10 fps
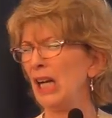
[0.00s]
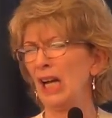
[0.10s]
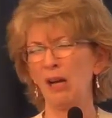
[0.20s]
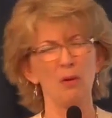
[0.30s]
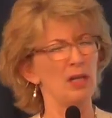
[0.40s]

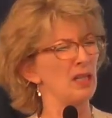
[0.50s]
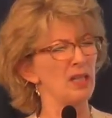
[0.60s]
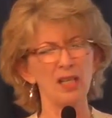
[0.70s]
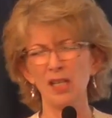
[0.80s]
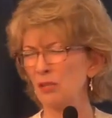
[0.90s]
how I
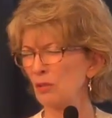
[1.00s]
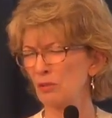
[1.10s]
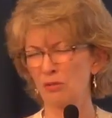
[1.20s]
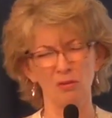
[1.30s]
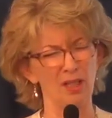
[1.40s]
need your
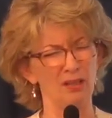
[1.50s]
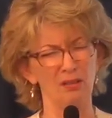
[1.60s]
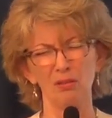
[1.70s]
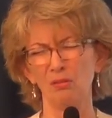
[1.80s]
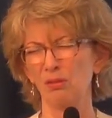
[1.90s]
strength.
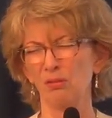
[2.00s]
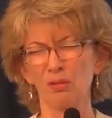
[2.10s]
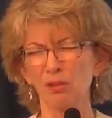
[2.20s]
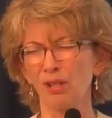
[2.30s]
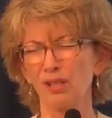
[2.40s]
Oh,
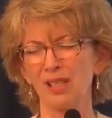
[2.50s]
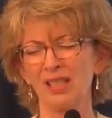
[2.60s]
Lord,